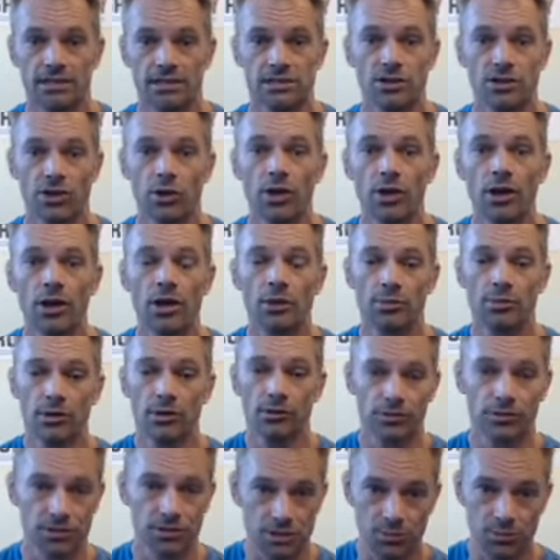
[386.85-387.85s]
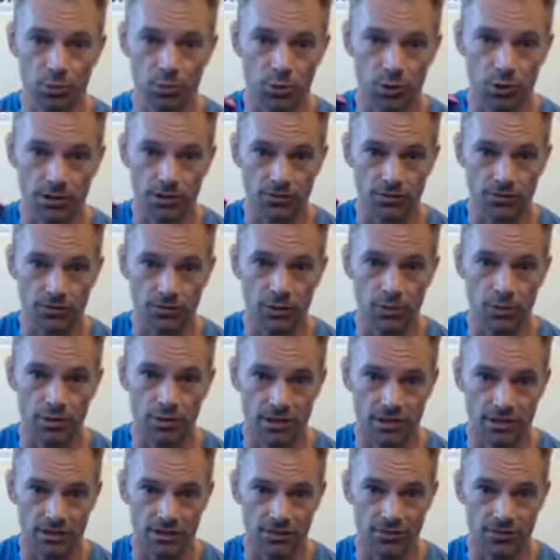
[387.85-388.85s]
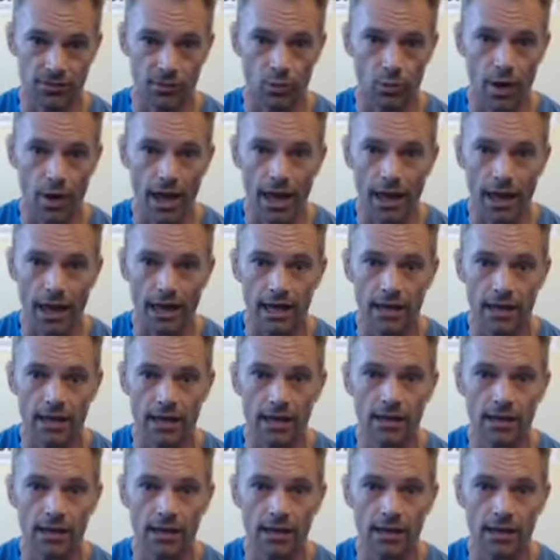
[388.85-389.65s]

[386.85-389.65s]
So, but if you're supporting the foot with a different way,